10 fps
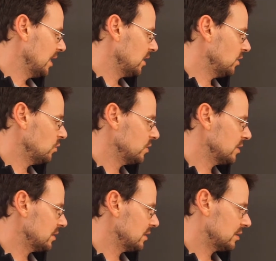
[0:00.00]

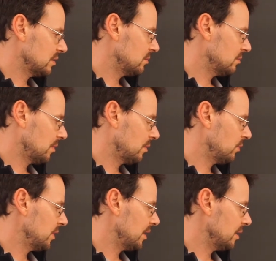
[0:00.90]
uses
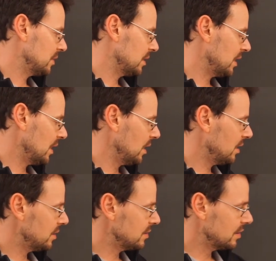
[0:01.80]
3 times a day
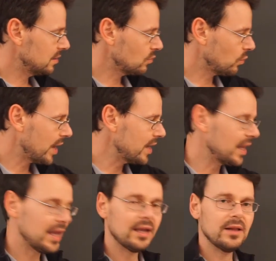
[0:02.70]
is the
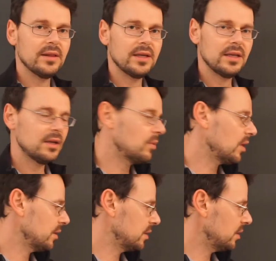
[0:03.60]
triangle
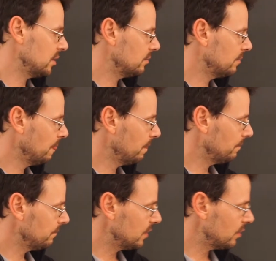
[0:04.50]
inequality.
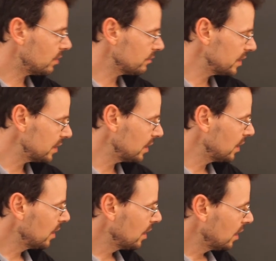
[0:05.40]
We already
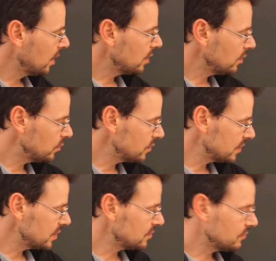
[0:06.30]
used
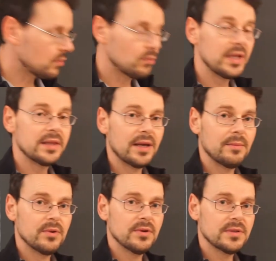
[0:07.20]
this for real
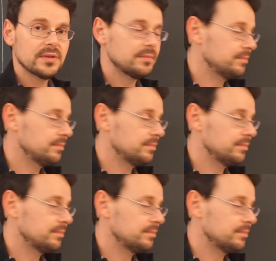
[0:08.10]
numbers,